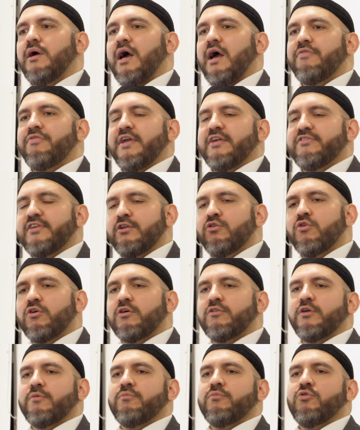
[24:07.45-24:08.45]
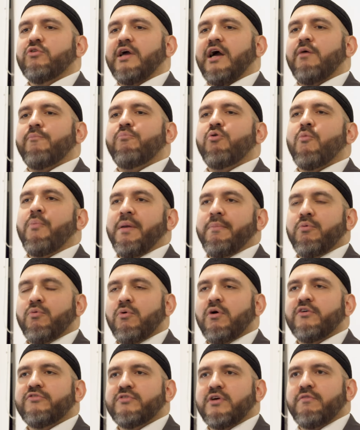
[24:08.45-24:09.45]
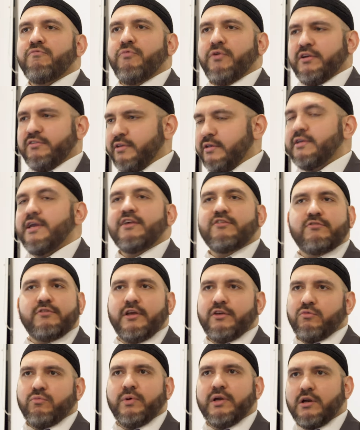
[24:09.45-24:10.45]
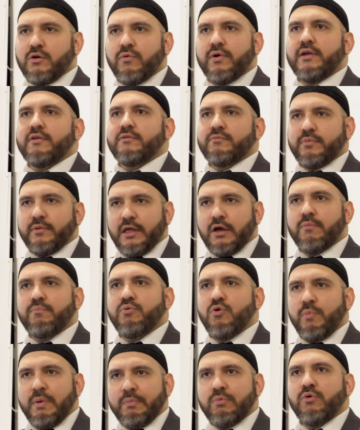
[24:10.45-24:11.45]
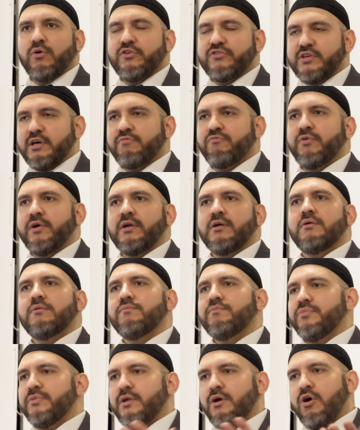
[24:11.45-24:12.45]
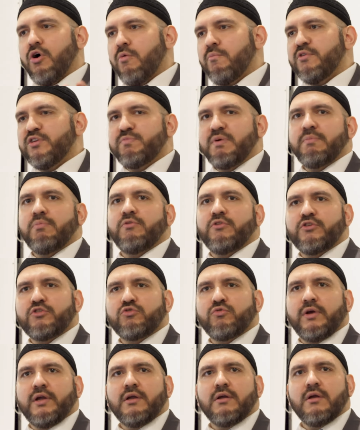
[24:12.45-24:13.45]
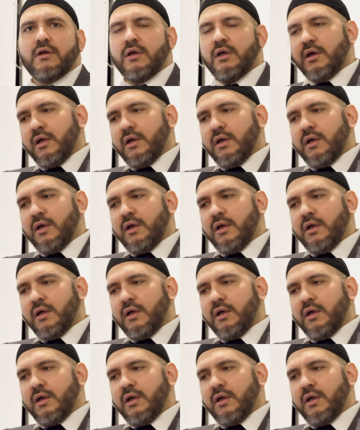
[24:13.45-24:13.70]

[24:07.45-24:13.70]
and they say, look, the, look how poor people are suffering. It's like, yes, yes, we agree there are poor people who are suffering, homeless people on the street.